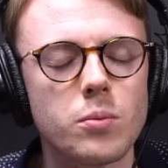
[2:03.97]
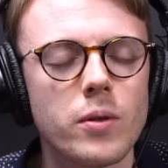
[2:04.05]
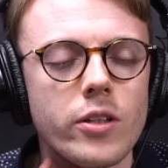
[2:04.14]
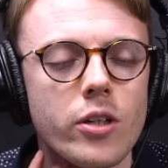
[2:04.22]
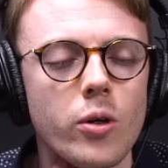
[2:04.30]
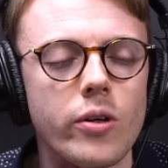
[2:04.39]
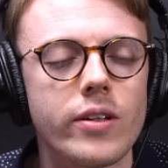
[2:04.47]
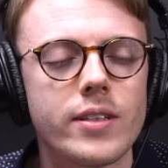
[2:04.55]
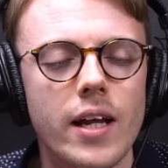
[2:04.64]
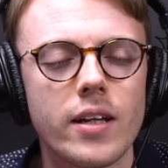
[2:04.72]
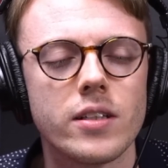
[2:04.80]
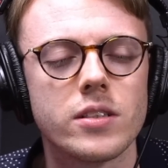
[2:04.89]
when you go to the
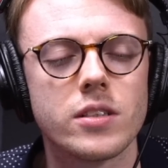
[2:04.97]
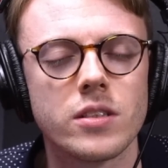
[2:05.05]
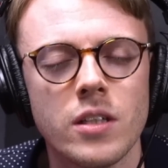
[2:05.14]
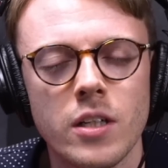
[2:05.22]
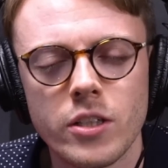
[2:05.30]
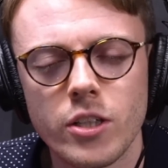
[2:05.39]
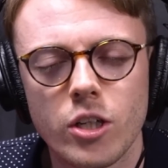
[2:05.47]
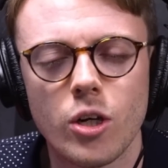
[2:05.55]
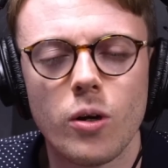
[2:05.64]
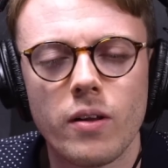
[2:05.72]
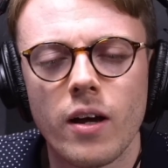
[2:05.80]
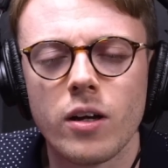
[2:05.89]
dentist, you
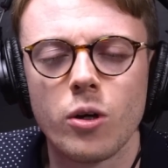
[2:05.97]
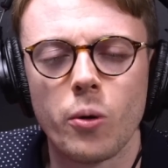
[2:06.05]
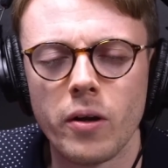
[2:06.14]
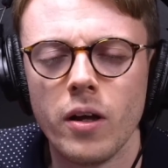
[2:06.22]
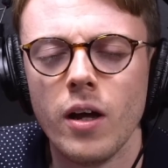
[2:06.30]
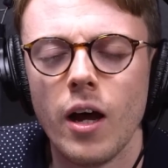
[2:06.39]
go there going,